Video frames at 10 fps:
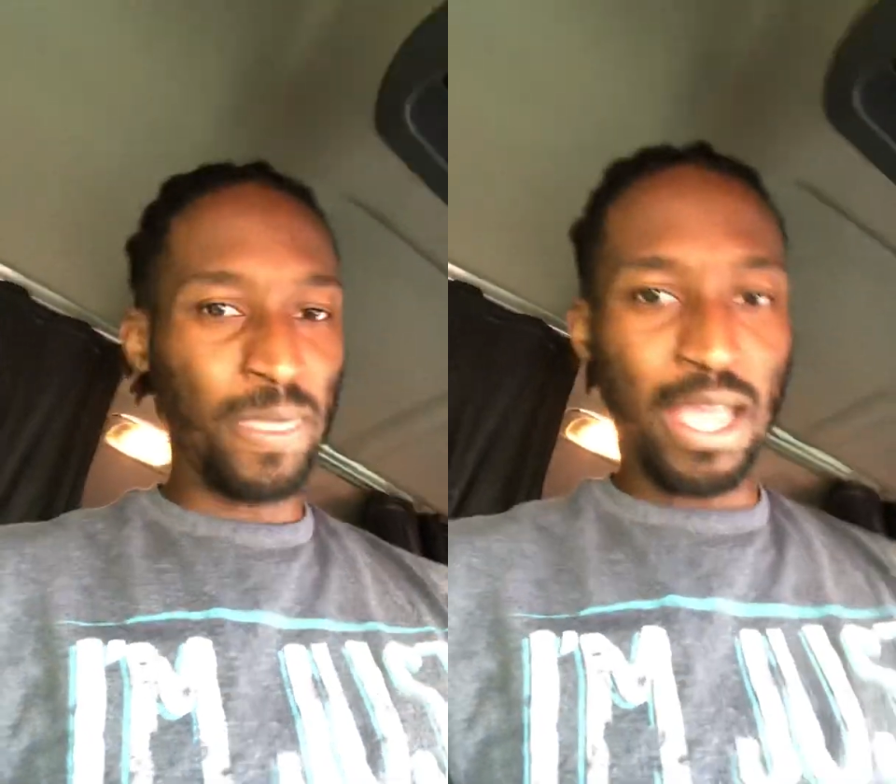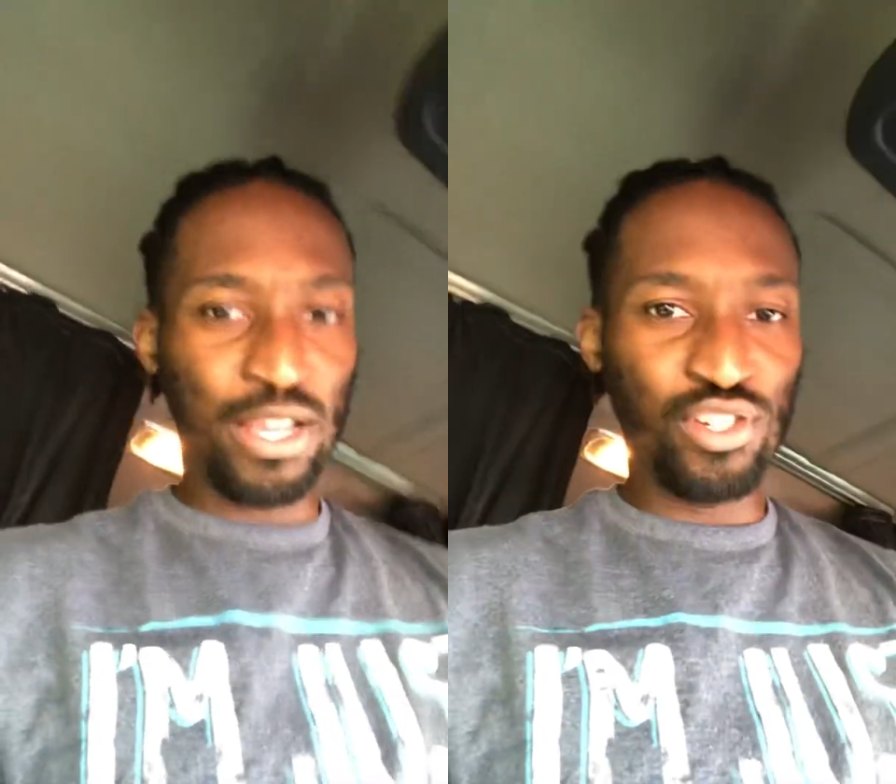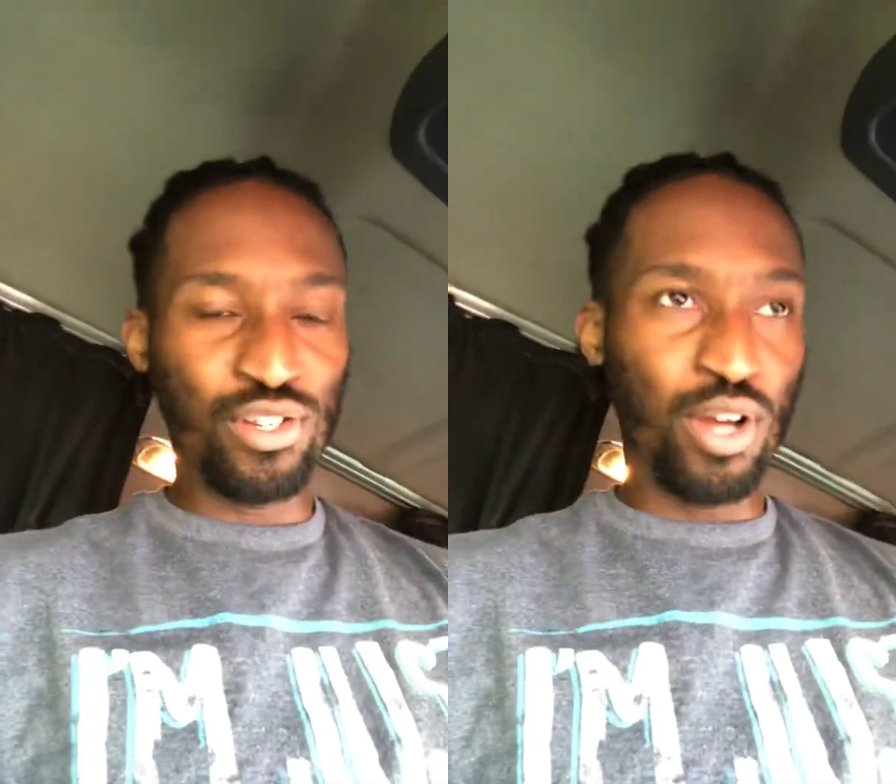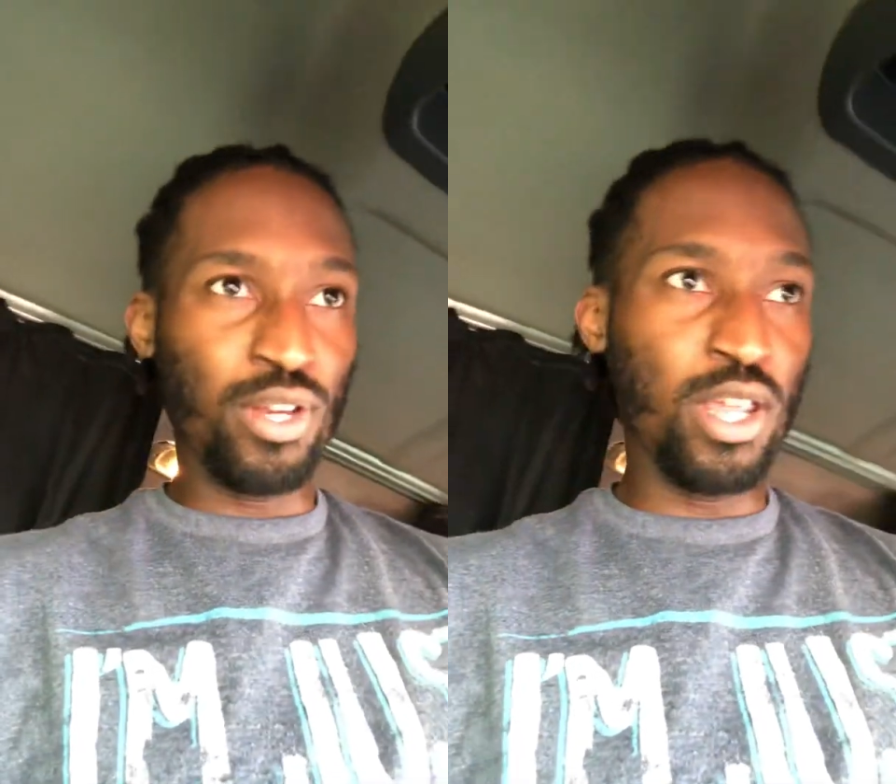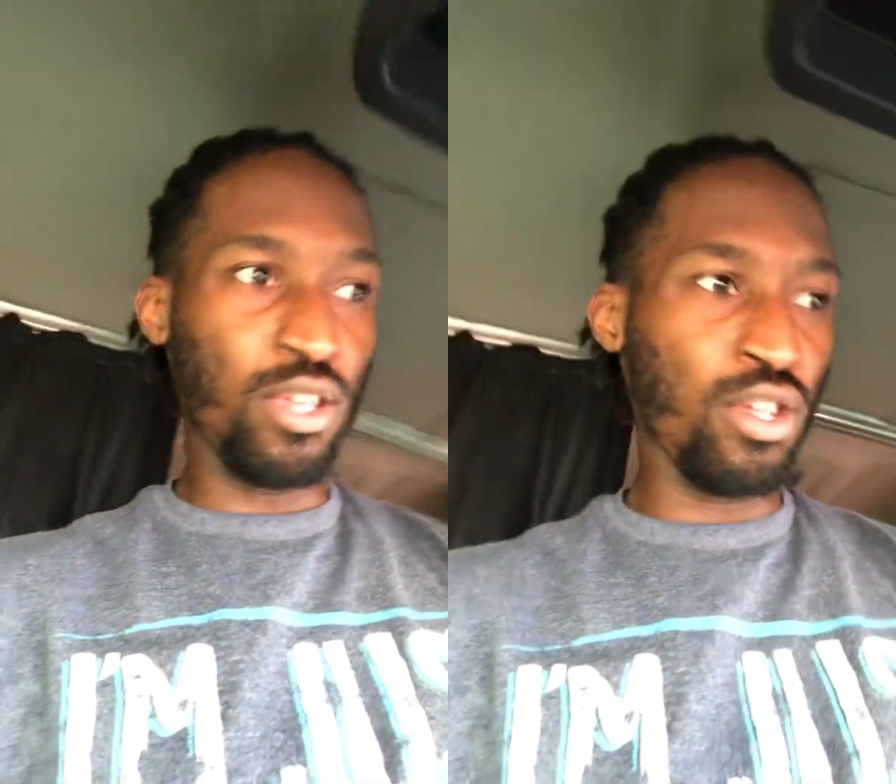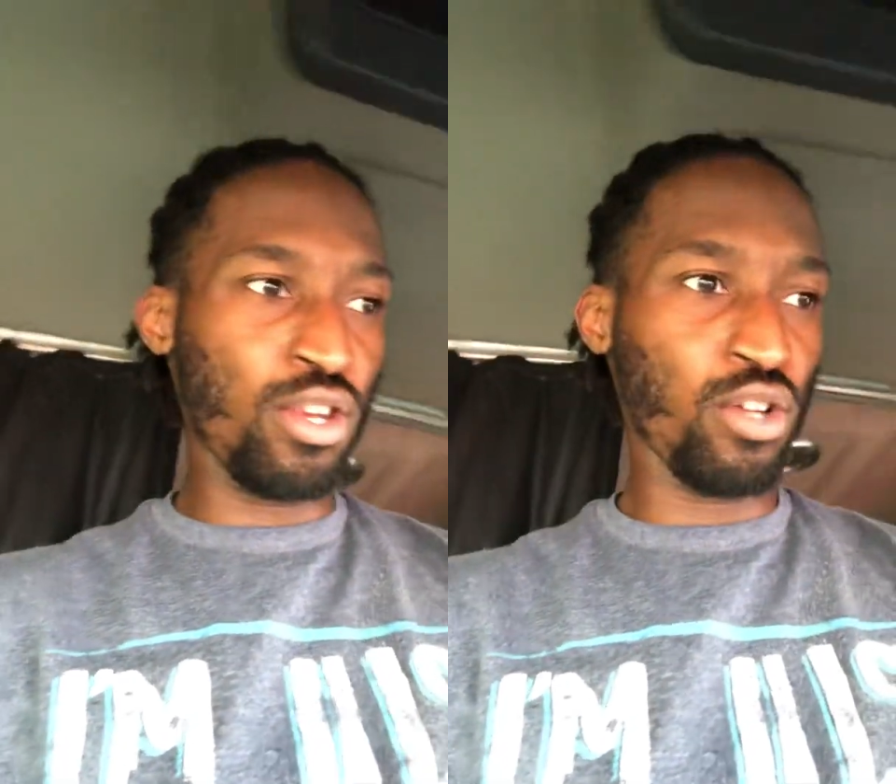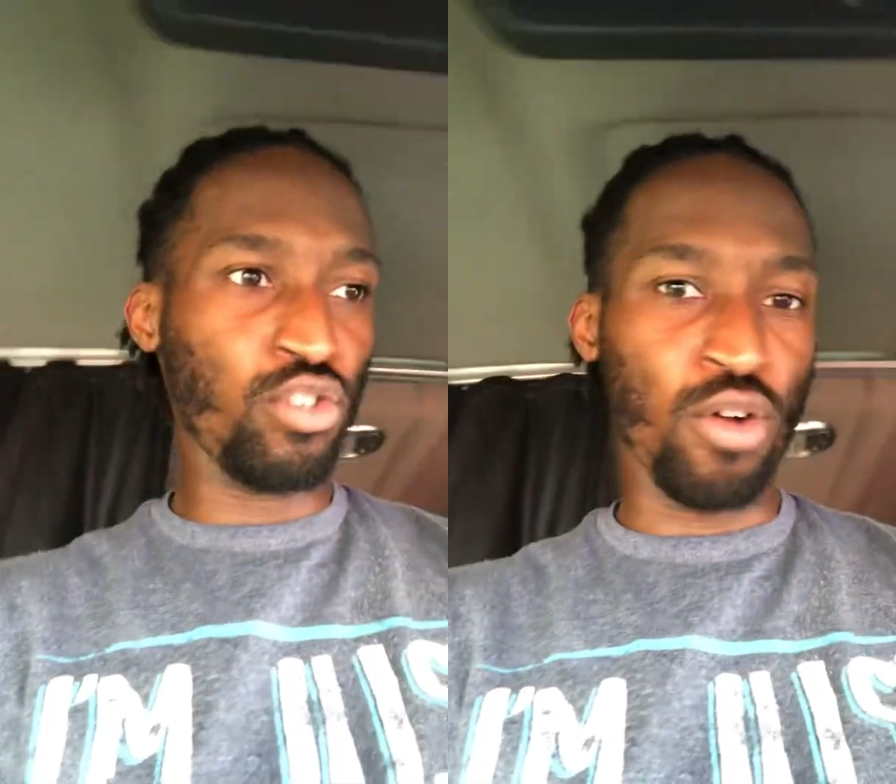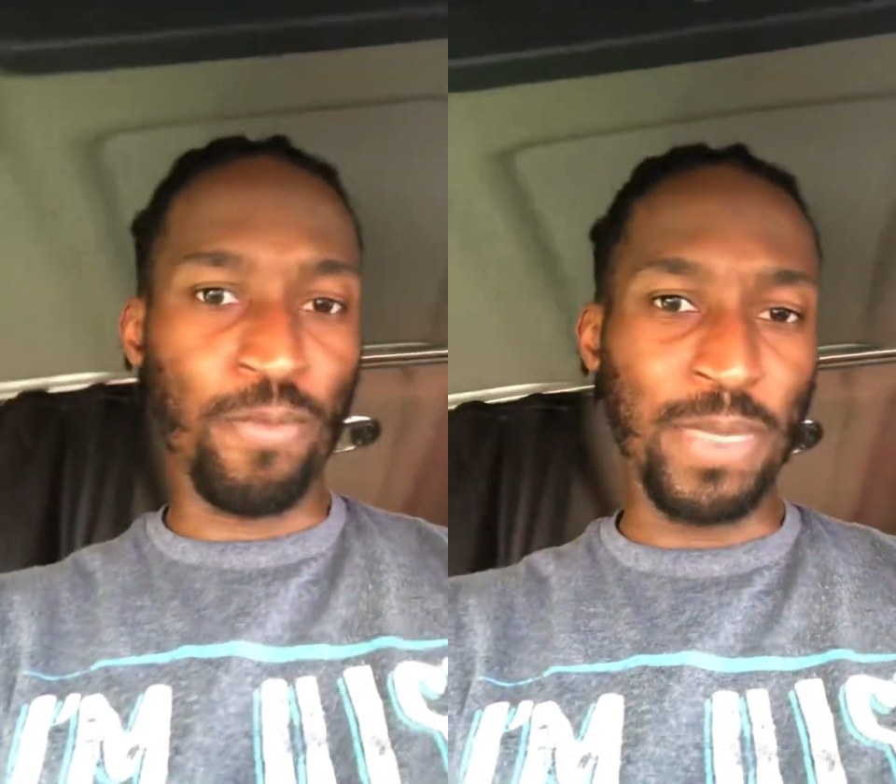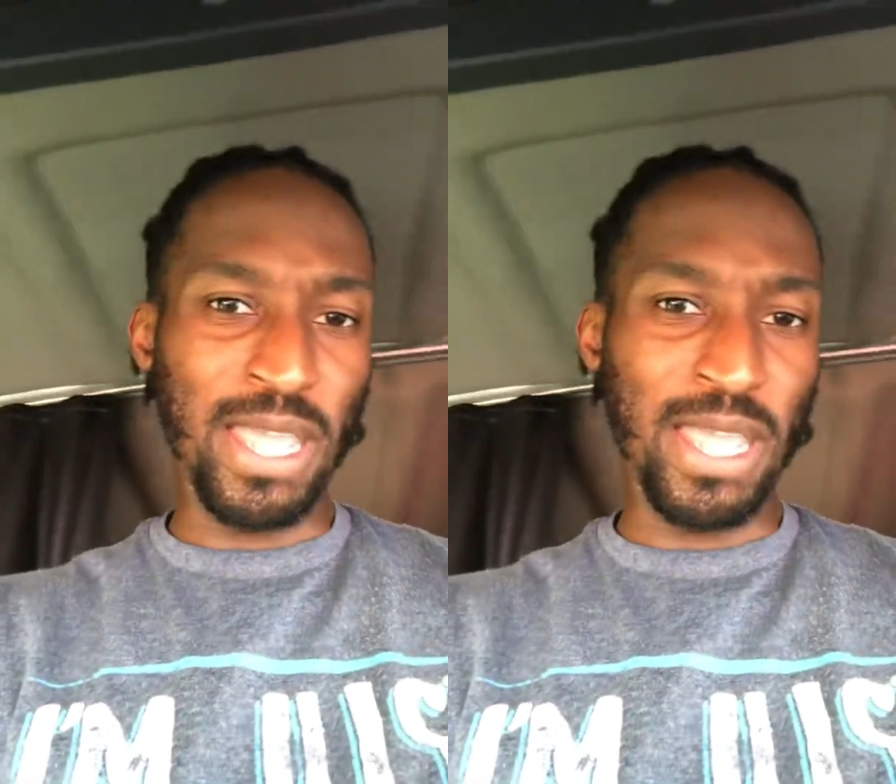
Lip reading: I just don't need it, you know. So